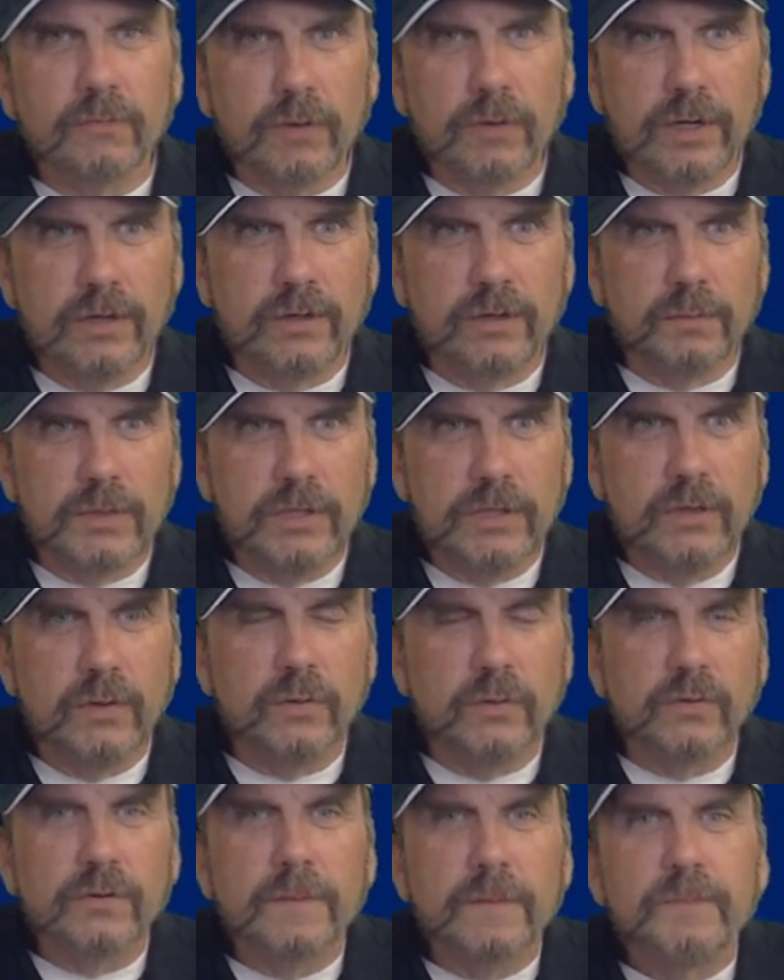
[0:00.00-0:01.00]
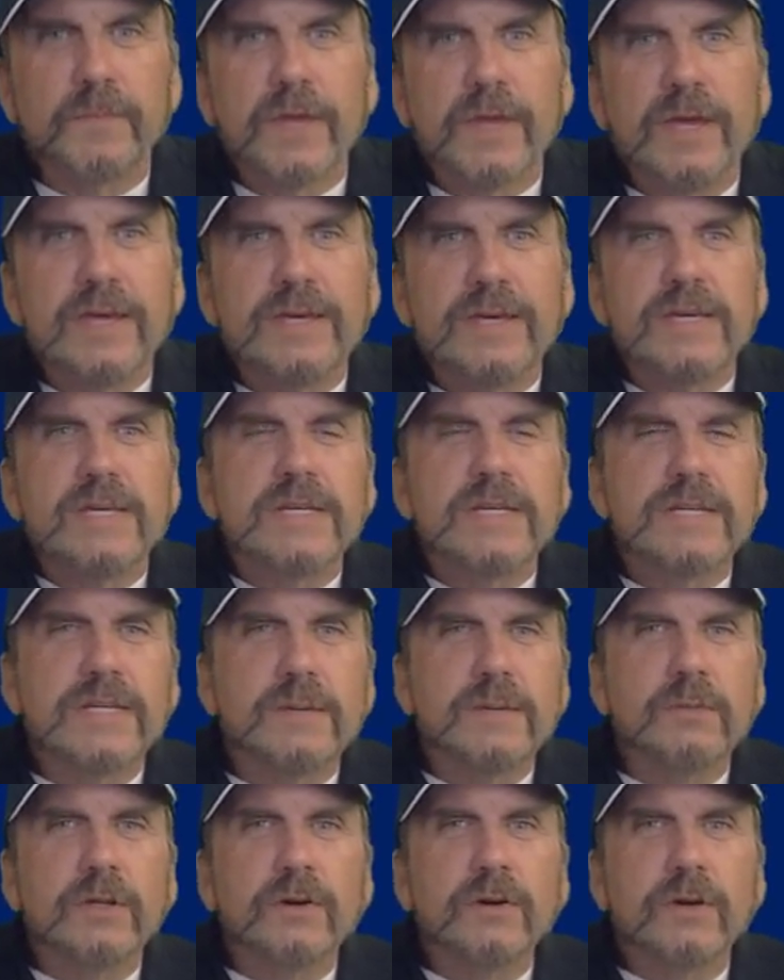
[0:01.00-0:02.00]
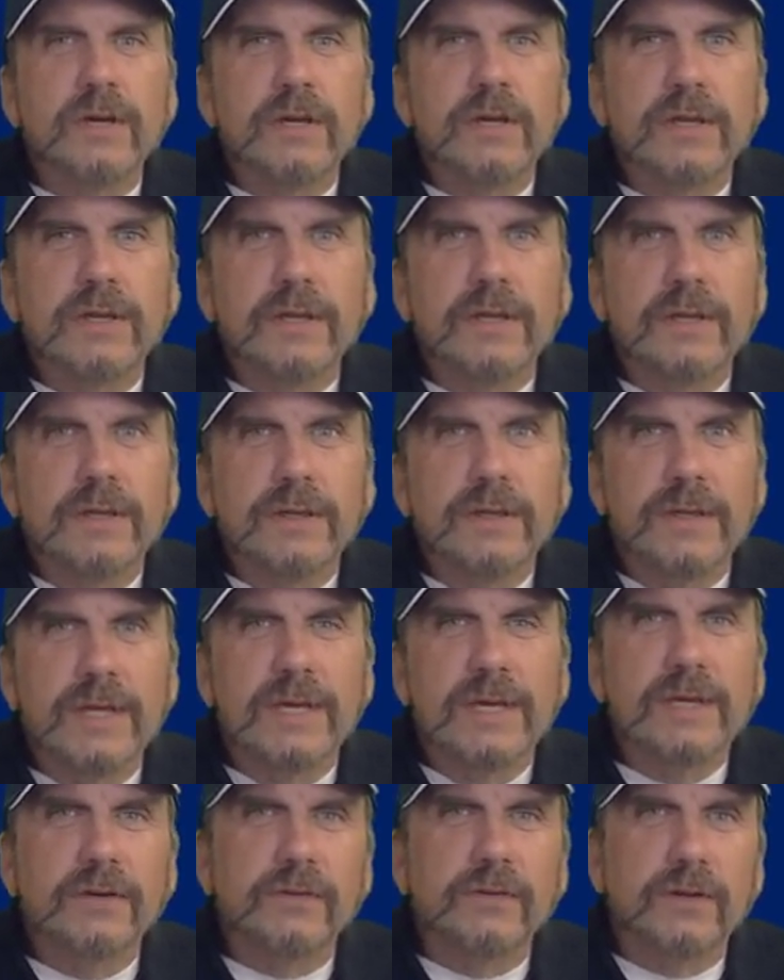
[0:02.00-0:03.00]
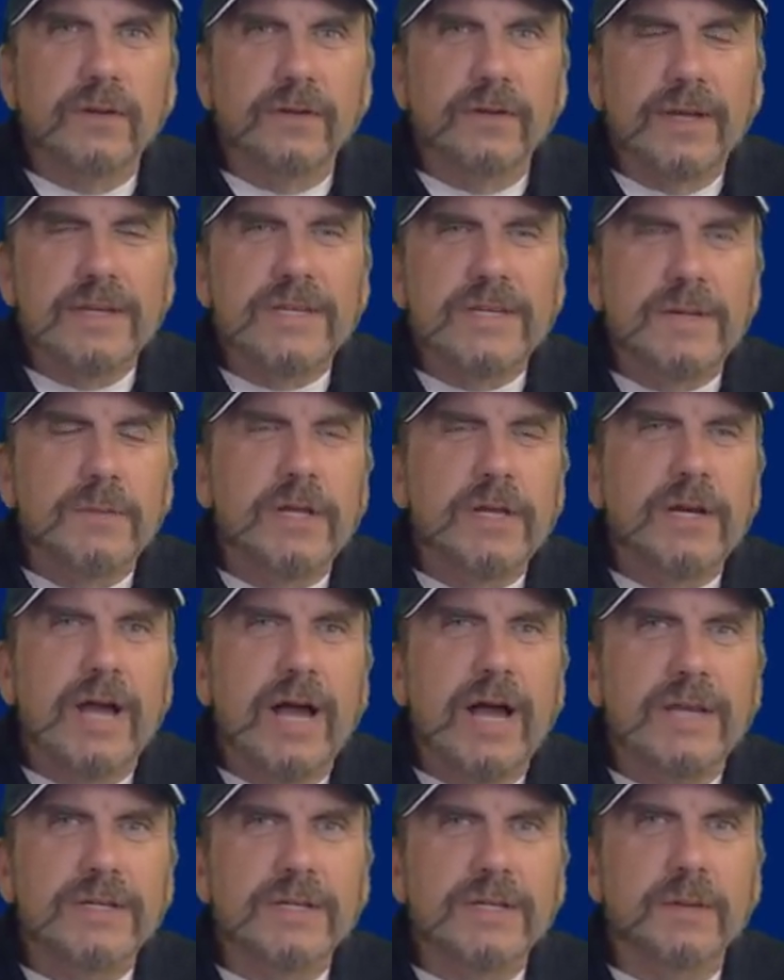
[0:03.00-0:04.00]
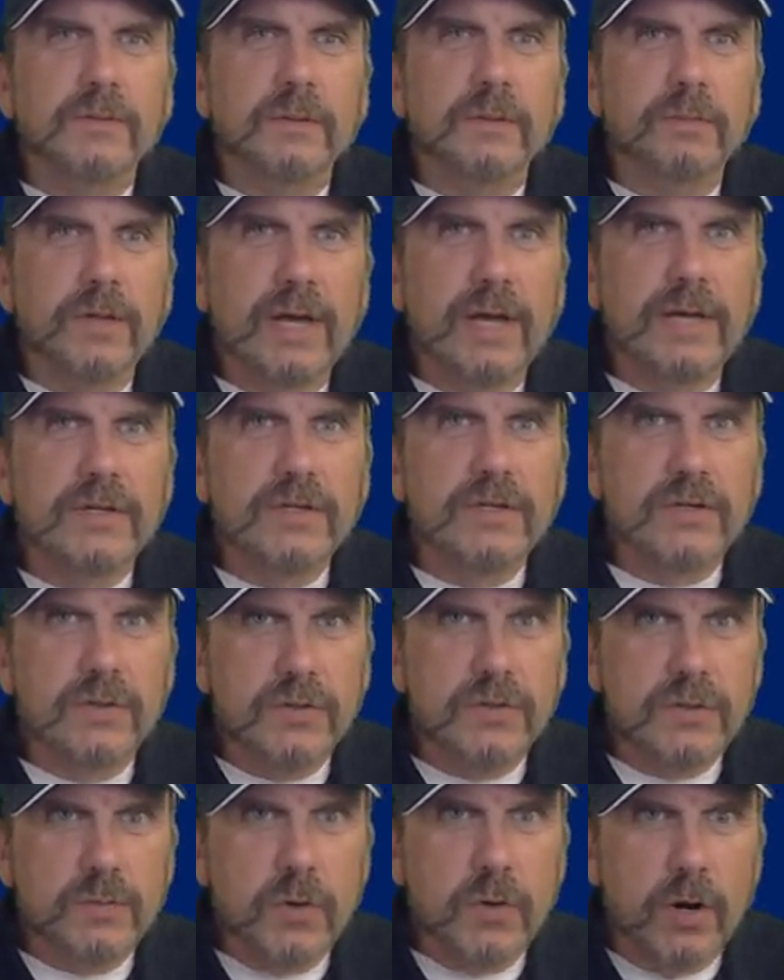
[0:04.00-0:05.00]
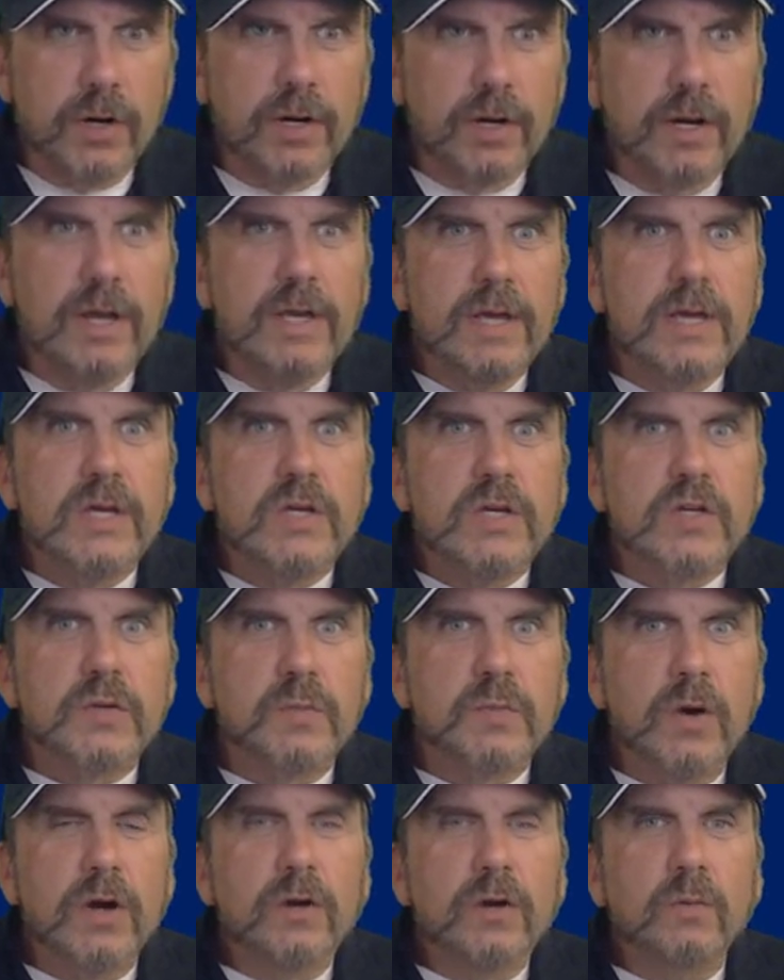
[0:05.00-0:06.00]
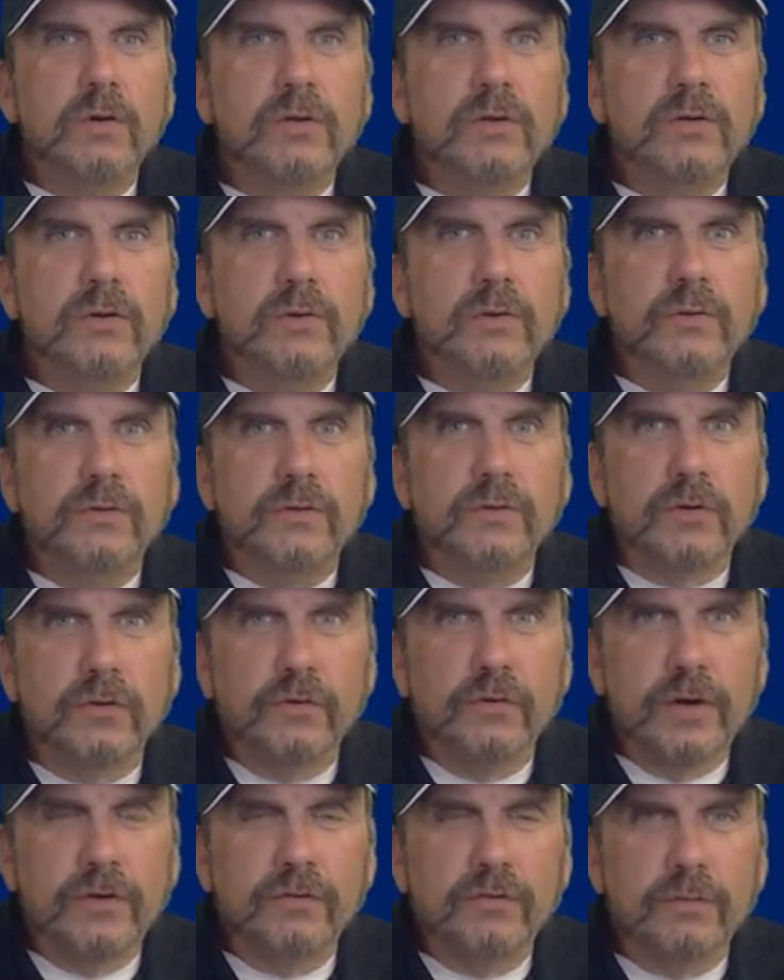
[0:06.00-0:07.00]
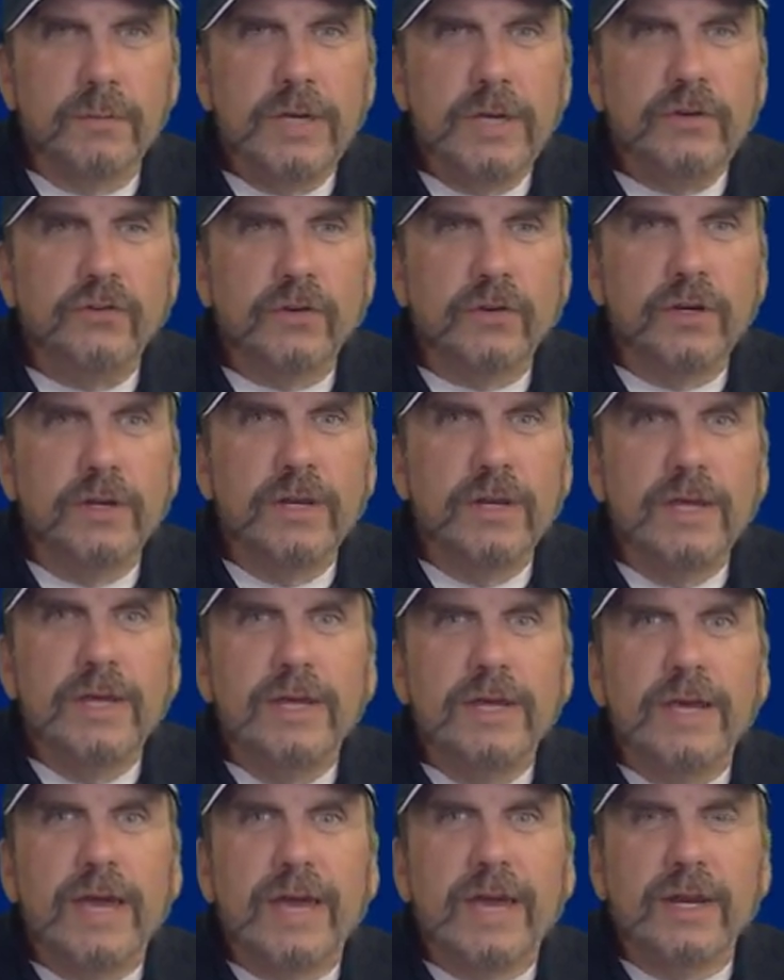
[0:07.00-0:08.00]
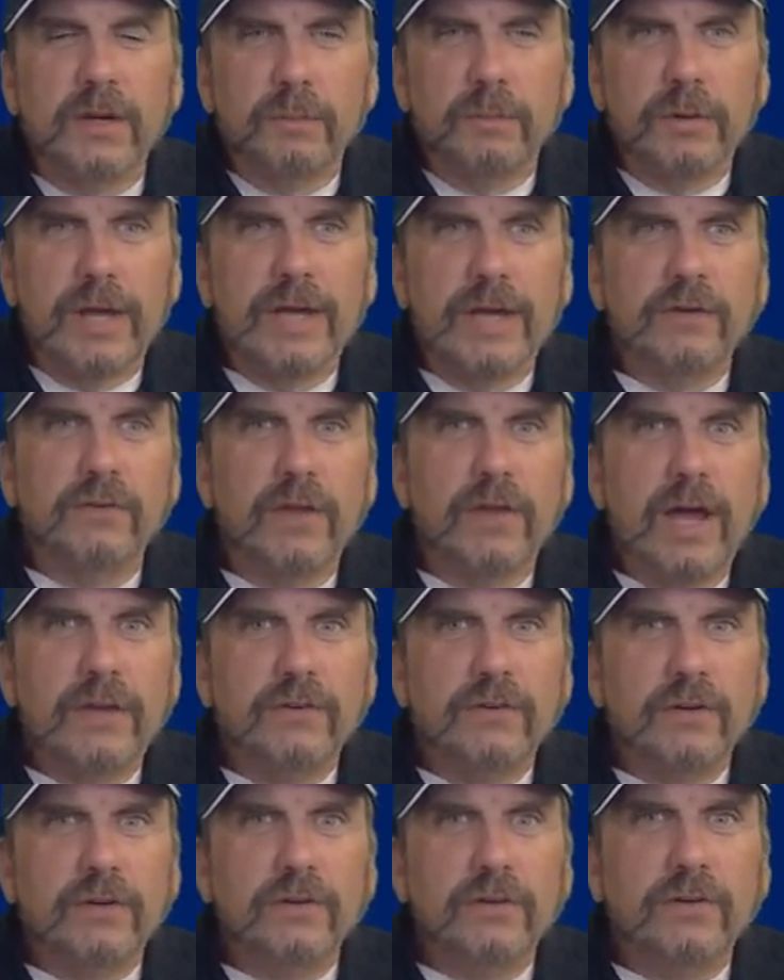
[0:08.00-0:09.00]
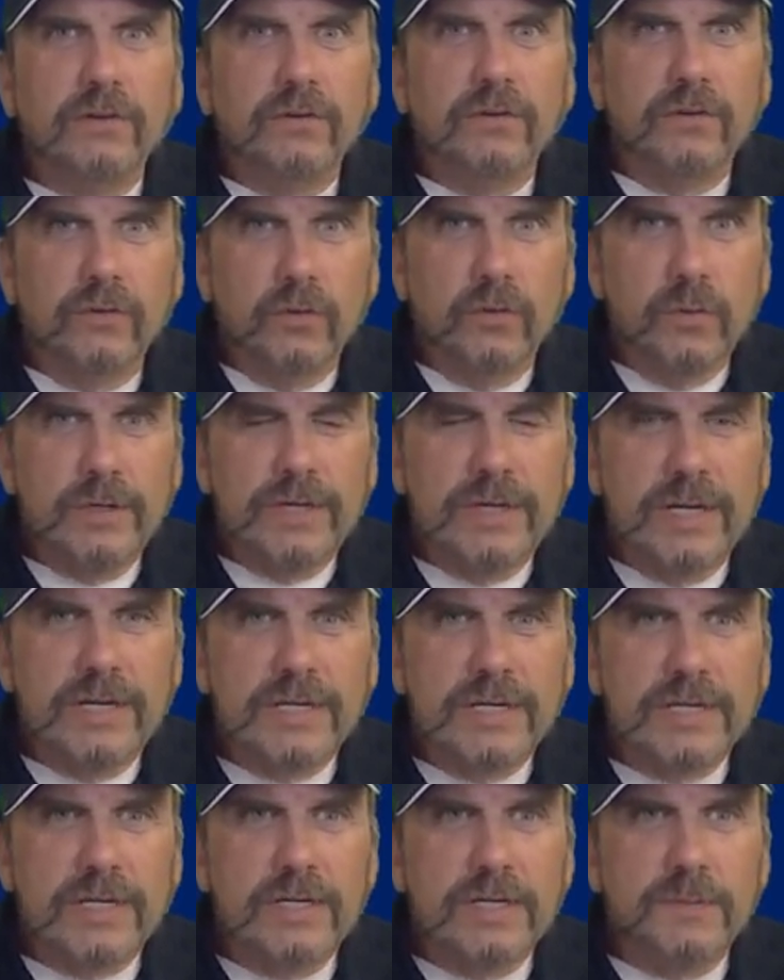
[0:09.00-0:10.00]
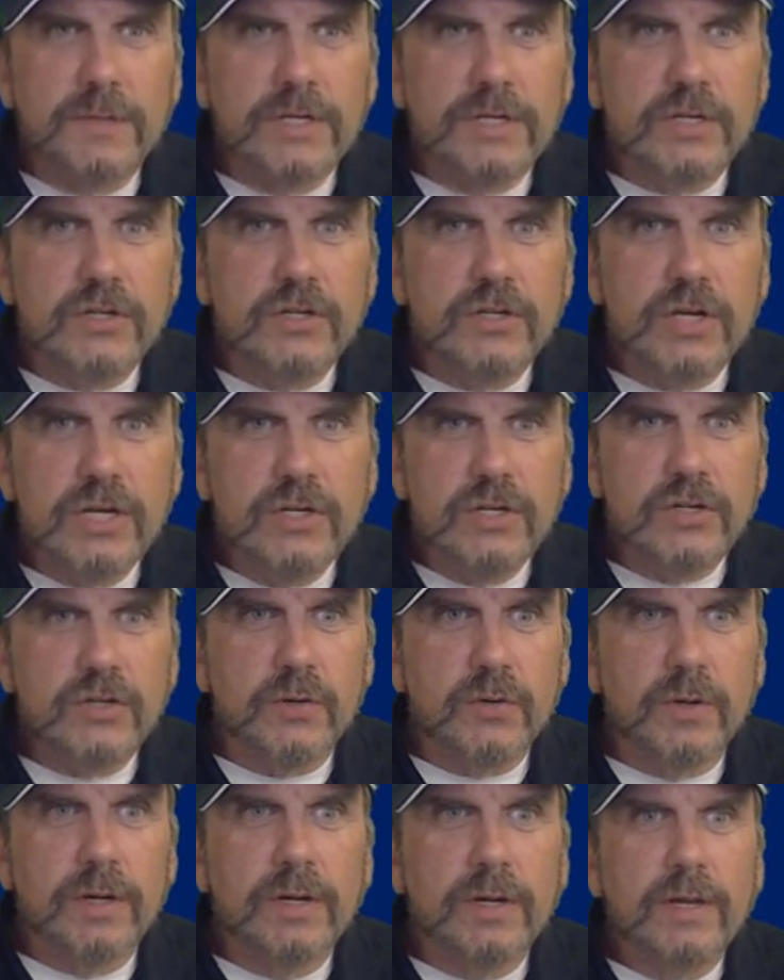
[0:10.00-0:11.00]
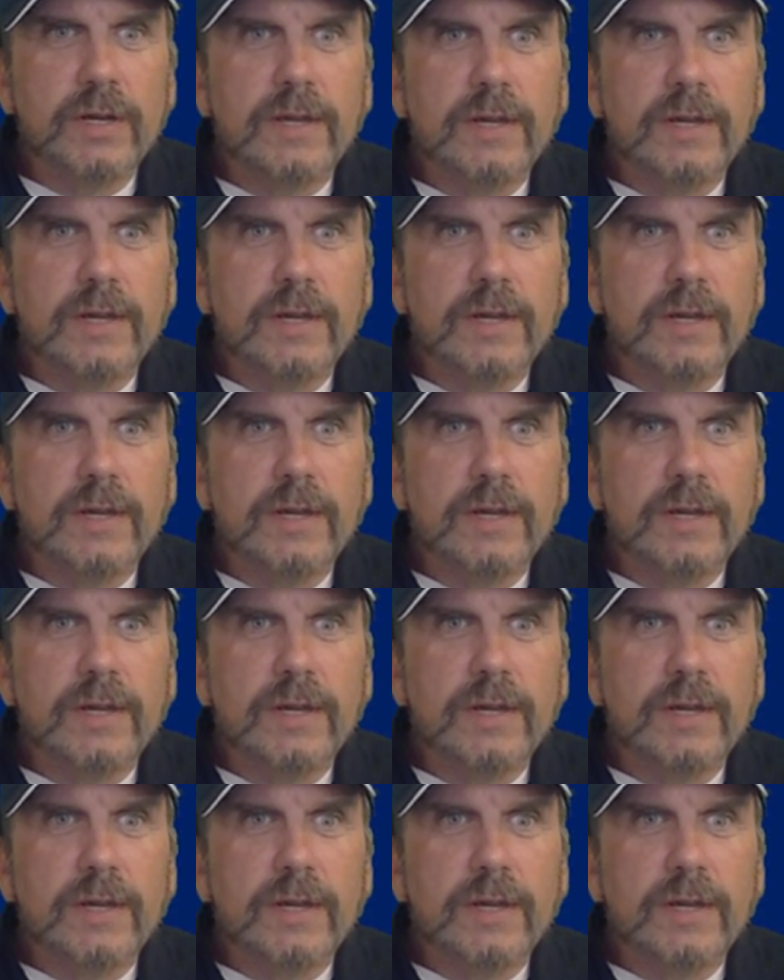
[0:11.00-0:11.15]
ready to be used. That similar concept applies to Spark. Spark will use a transformation and it applies logic to a data set to make a change to it.